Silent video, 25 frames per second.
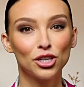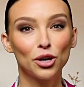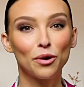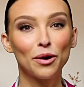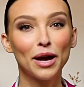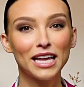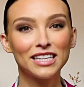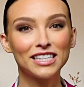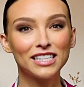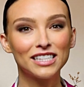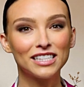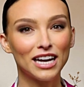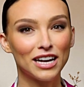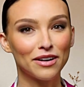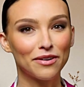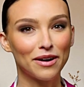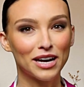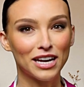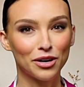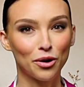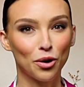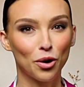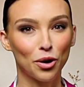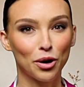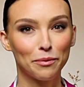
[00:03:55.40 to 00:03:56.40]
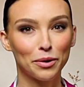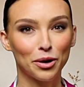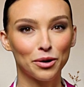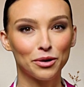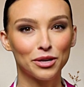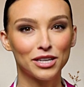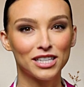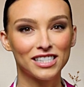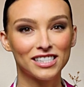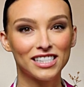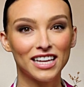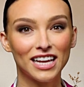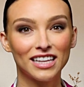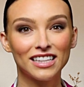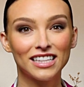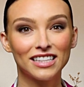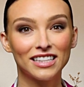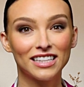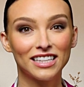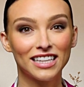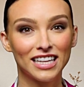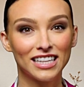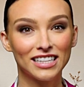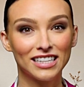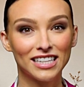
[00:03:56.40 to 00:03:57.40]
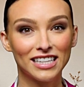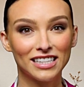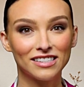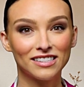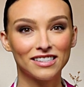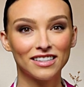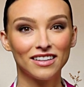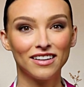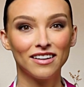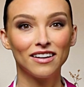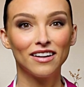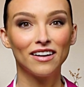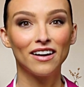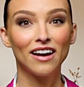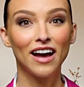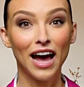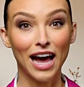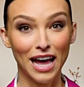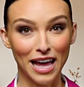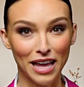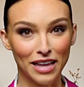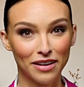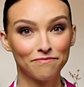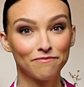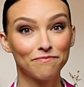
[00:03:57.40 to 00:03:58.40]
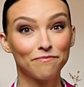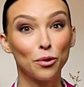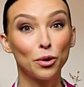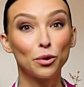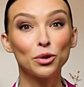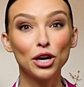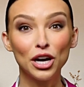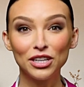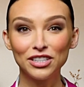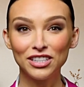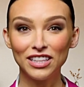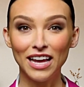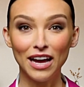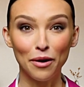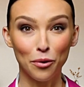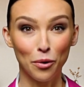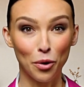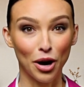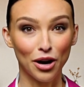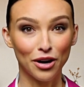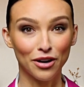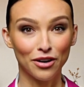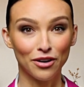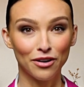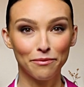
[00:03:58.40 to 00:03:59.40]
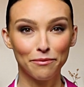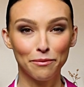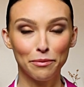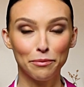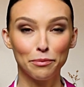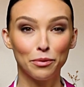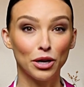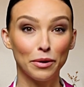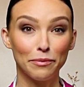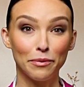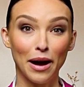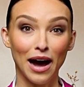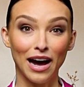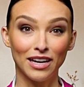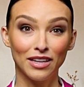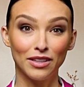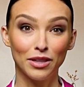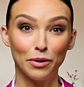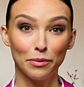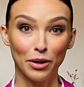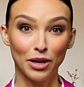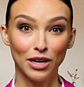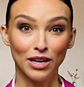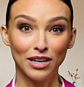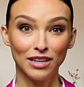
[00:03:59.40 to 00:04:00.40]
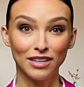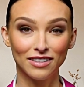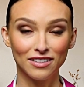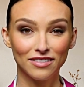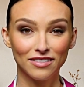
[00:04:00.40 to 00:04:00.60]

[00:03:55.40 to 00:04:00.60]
antidiuretic hormone is telling the kidneys, hey, hold on to that water, put it back in the blood.